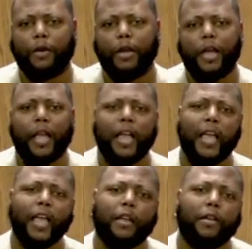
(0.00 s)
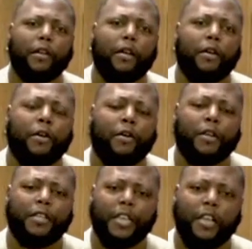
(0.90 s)
and
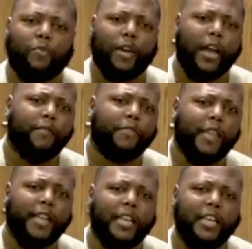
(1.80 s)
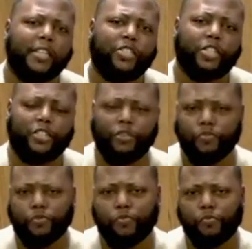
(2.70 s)
did whatever they needed to do
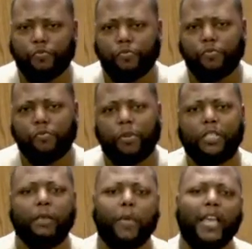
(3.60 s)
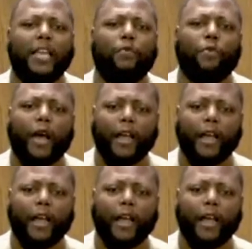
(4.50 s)
to make it right.